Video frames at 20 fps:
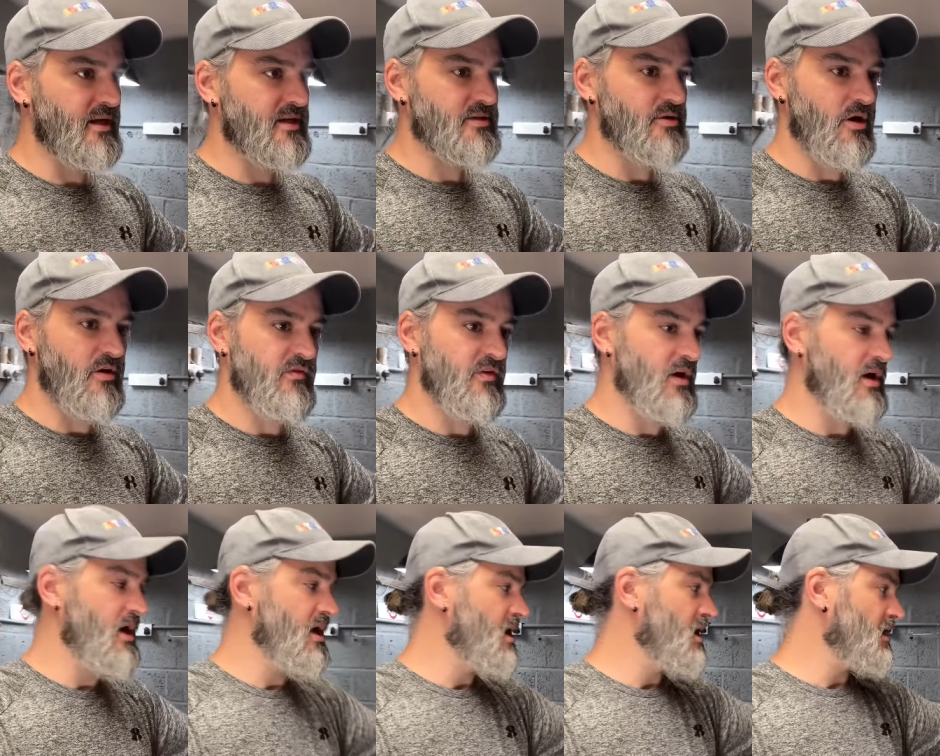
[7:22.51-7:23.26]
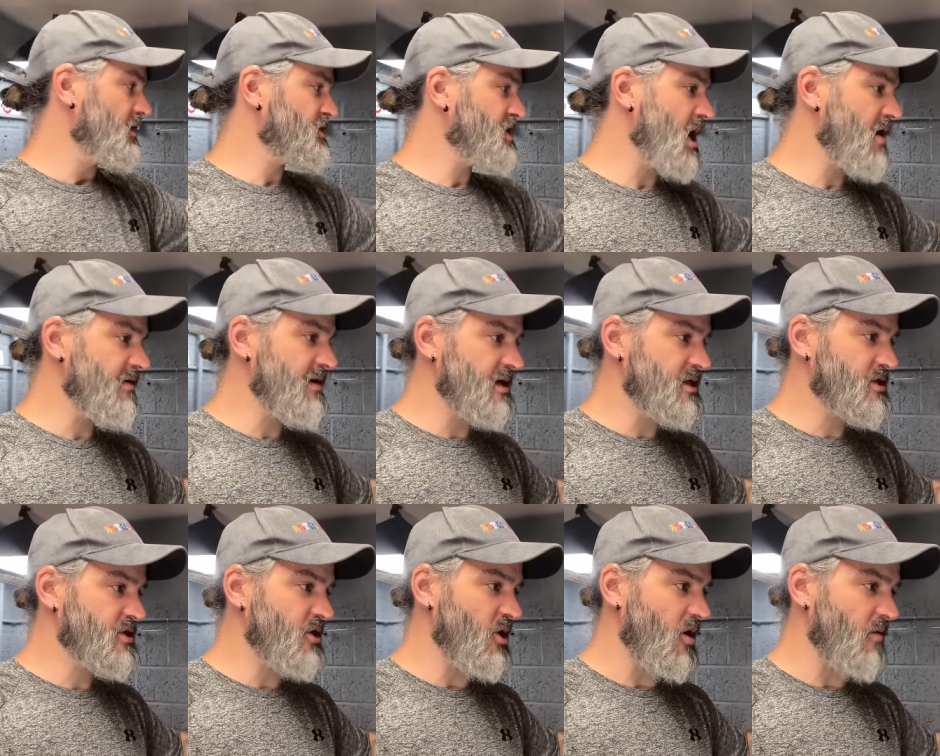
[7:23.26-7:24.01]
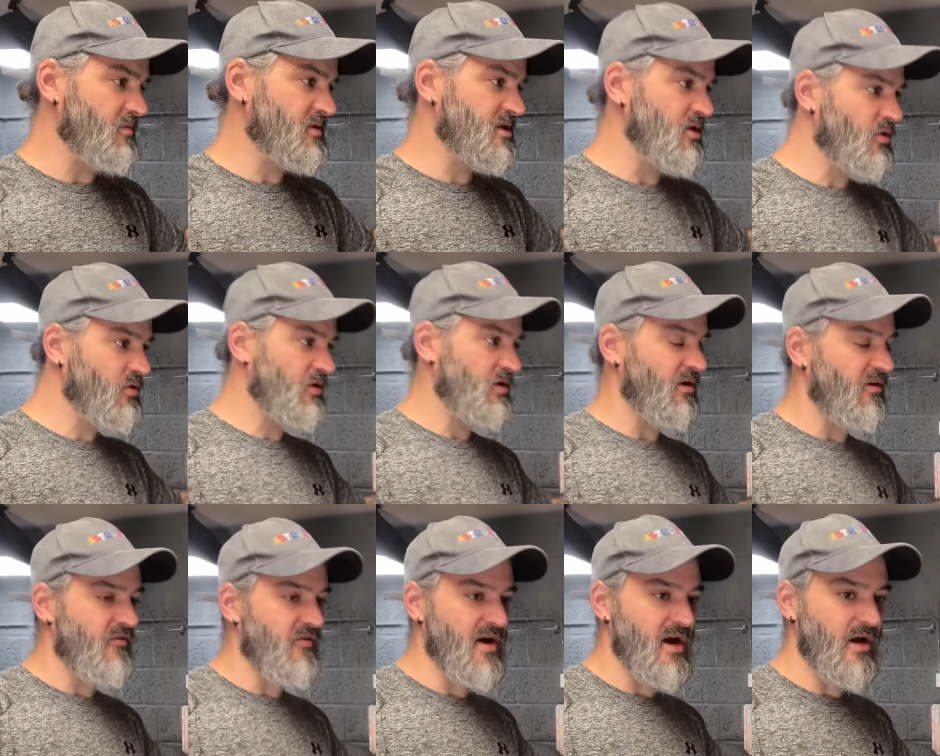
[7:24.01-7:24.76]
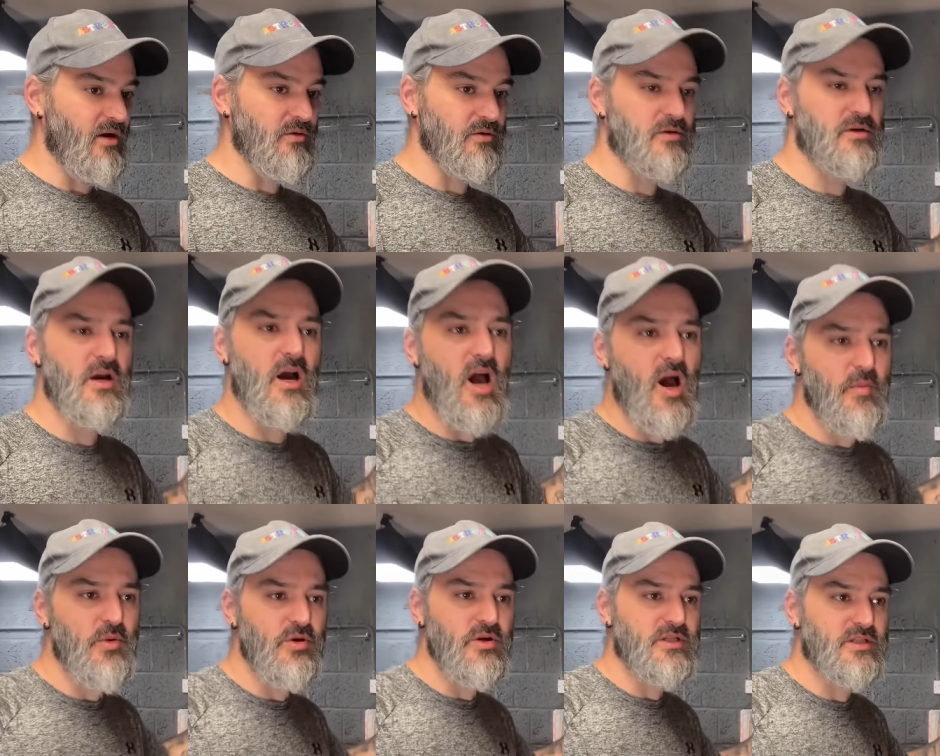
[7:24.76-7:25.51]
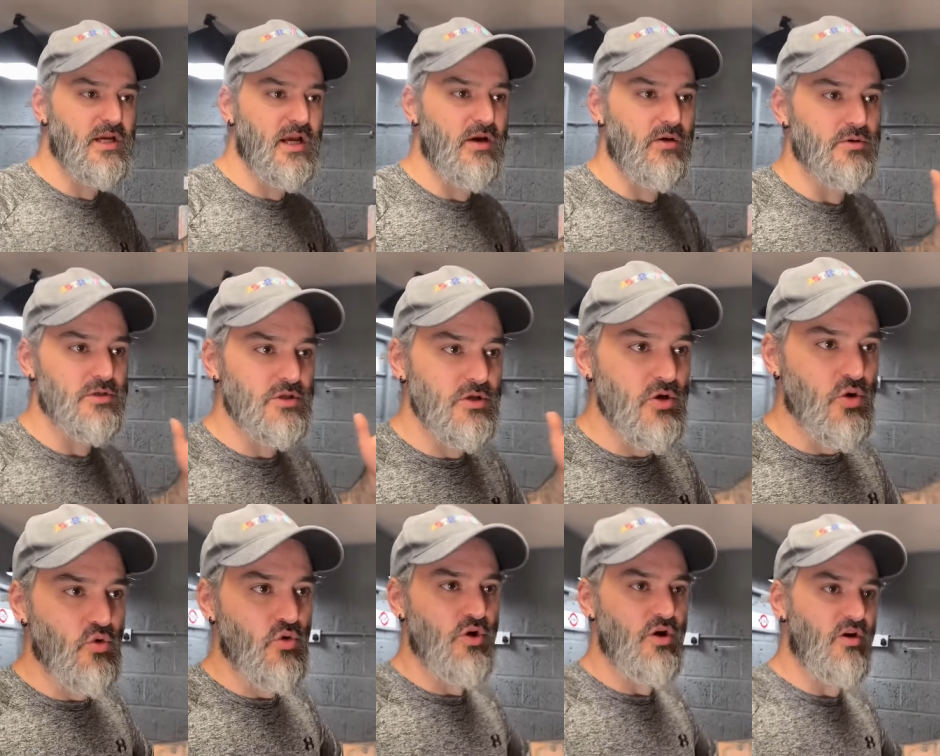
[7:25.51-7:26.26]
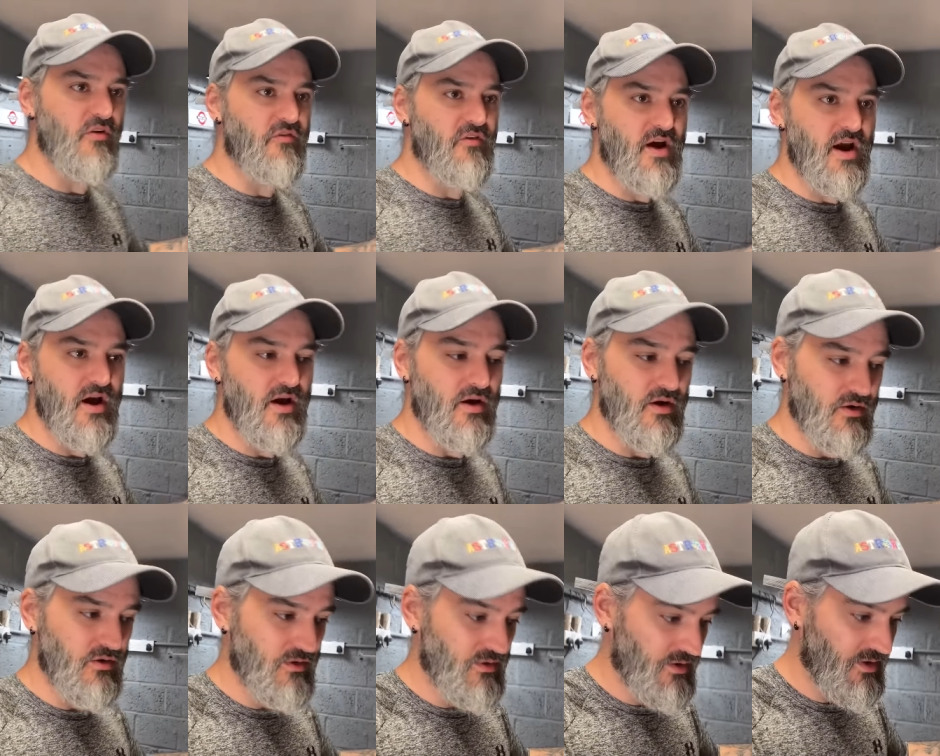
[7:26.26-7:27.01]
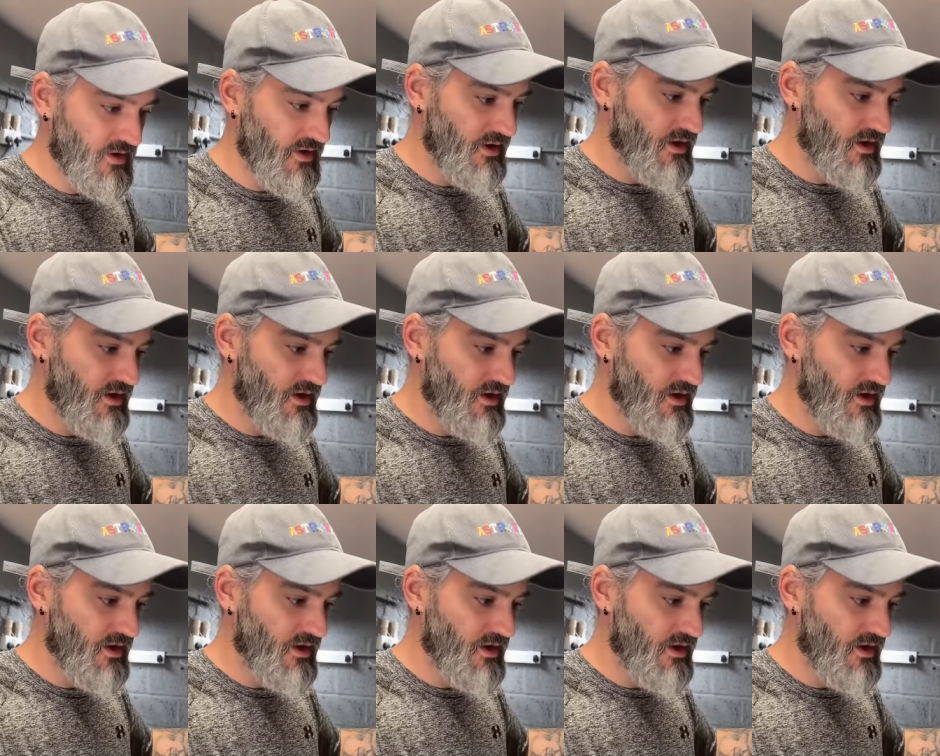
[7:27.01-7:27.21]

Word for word: It's either charity shops, look what I found. Car boot sales, look what I found.